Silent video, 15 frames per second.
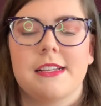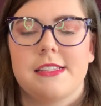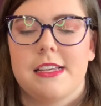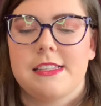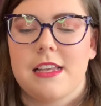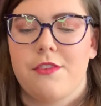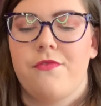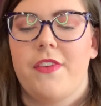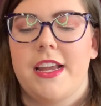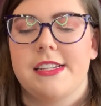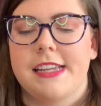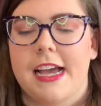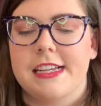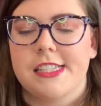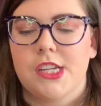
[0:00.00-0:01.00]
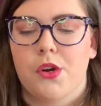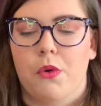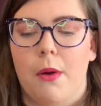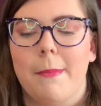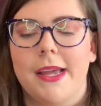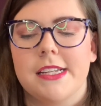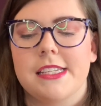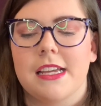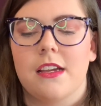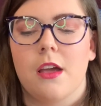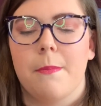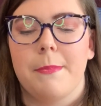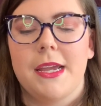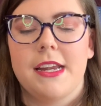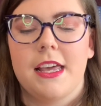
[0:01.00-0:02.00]
says a fantastic romantic
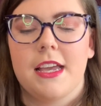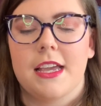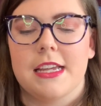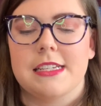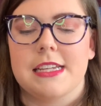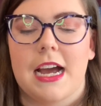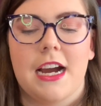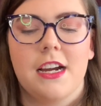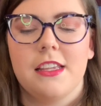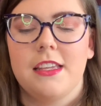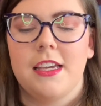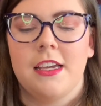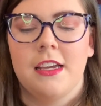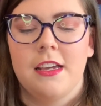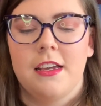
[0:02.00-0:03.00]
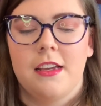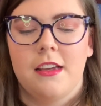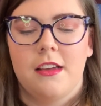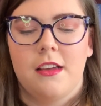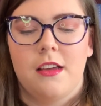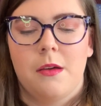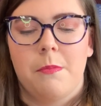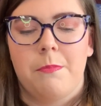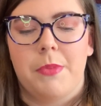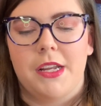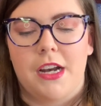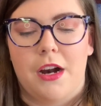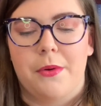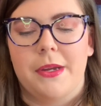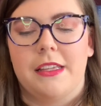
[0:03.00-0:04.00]
comedic, entirely, but
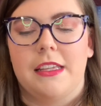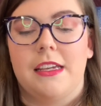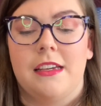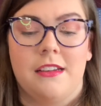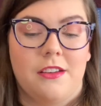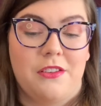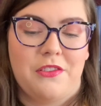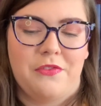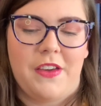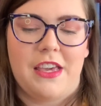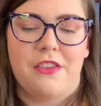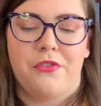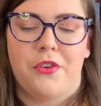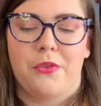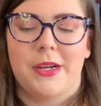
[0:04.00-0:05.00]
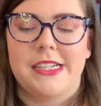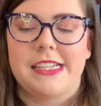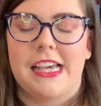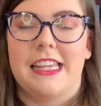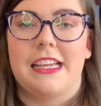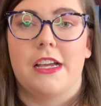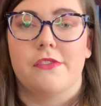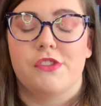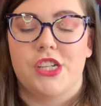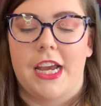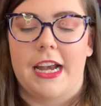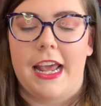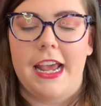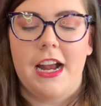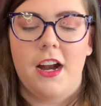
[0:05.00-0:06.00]
not really, faithful retelling of
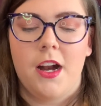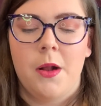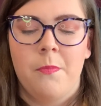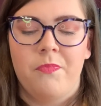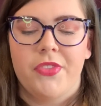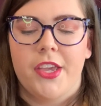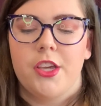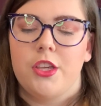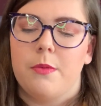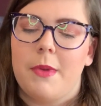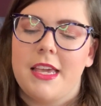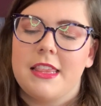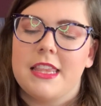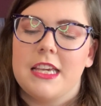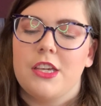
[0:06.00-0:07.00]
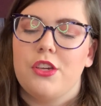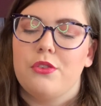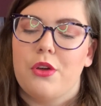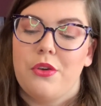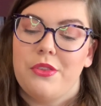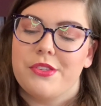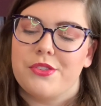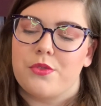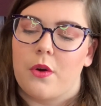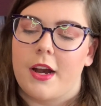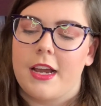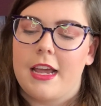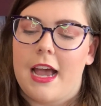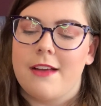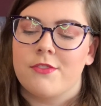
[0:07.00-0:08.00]
Jane Eyre. You may think you know the
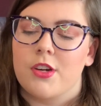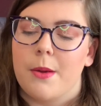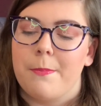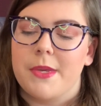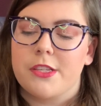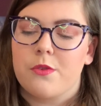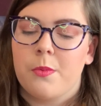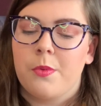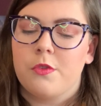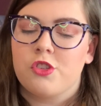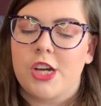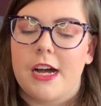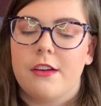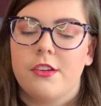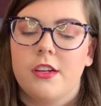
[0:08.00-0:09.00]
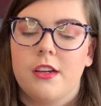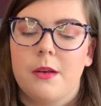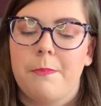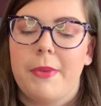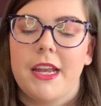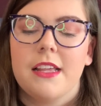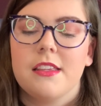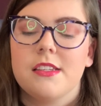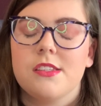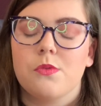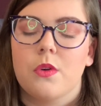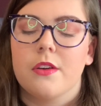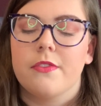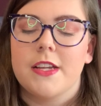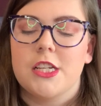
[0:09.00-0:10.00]
story. After a miserable childhood, penniless
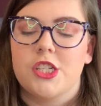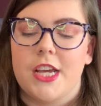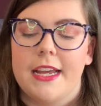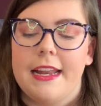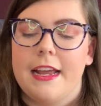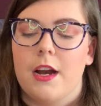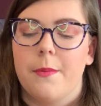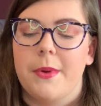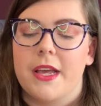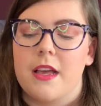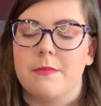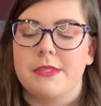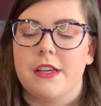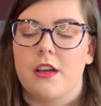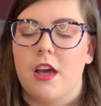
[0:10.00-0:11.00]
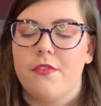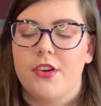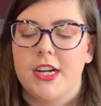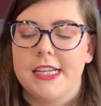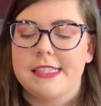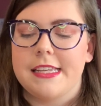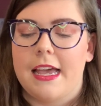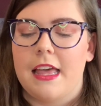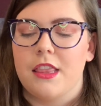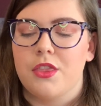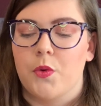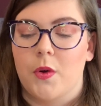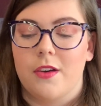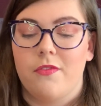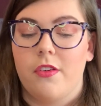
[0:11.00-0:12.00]
orphan Jane Eyre becomes a governess at
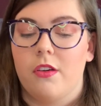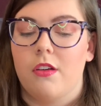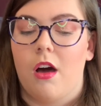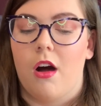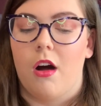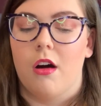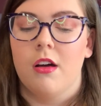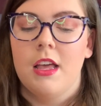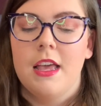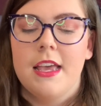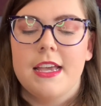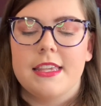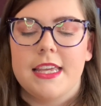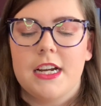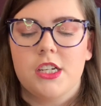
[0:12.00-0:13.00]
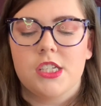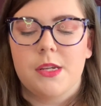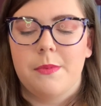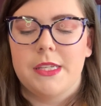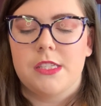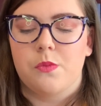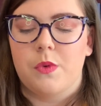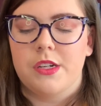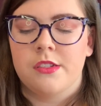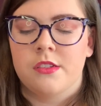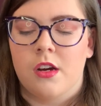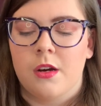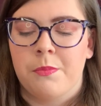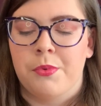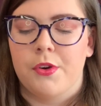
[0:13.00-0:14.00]
Thornfield Hall. There she meets one
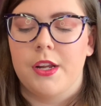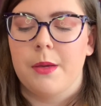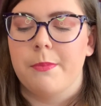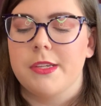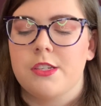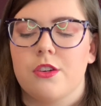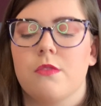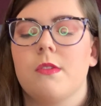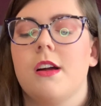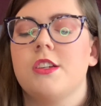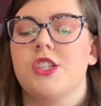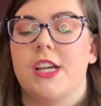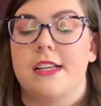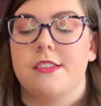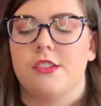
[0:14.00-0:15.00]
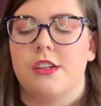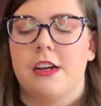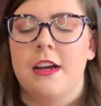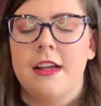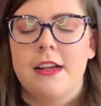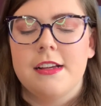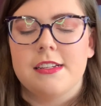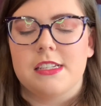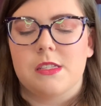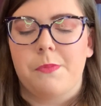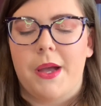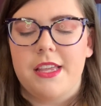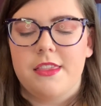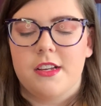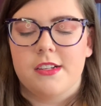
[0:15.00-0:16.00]
dark, brooding Mr. Rochester.
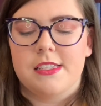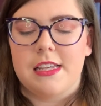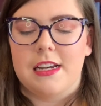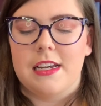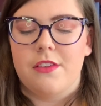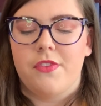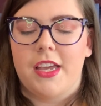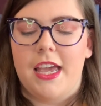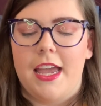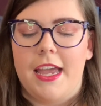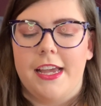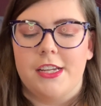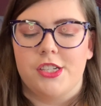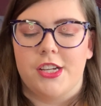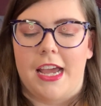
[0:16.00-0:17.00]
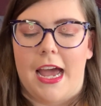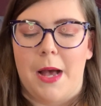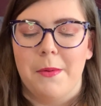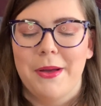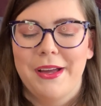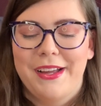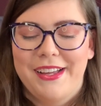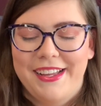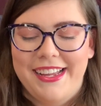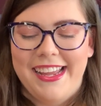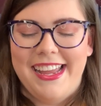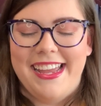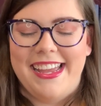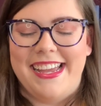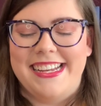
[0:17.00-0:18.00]
Despite their significant age gap
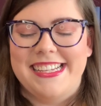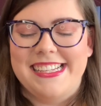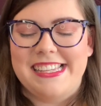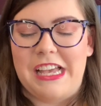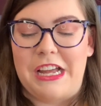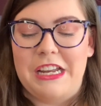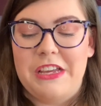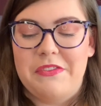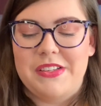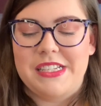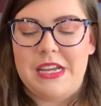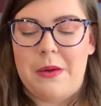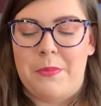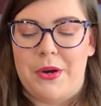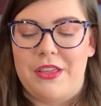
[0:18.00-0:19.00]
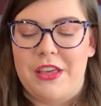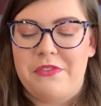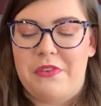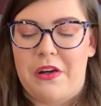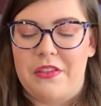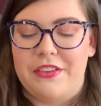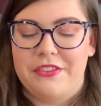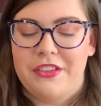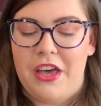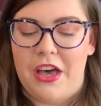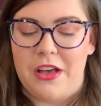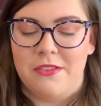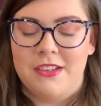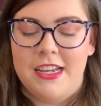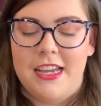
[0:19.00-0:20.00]
and his uneven temper, they fall in
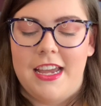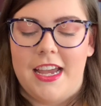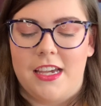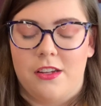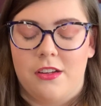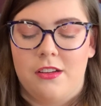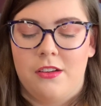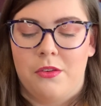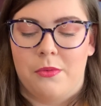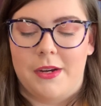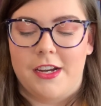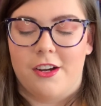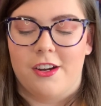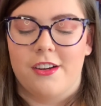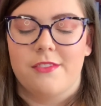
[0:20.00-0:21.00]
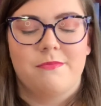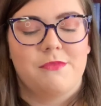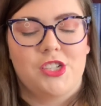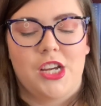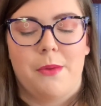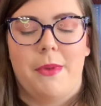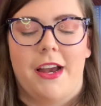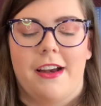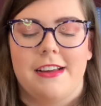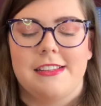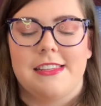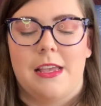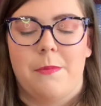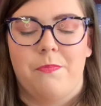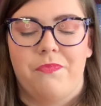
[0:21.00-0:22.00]
love. And, reader, she
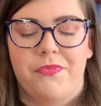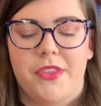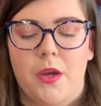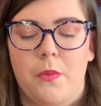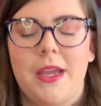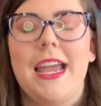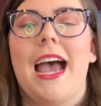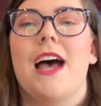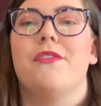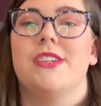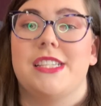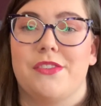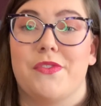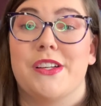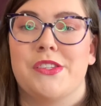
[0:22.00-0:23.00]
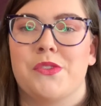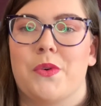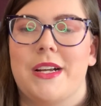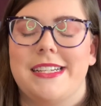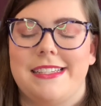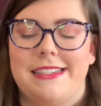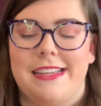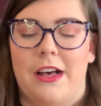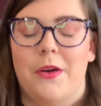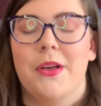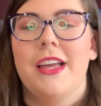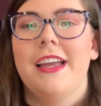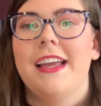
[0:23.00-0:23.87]
marries him. We have a different story to tell.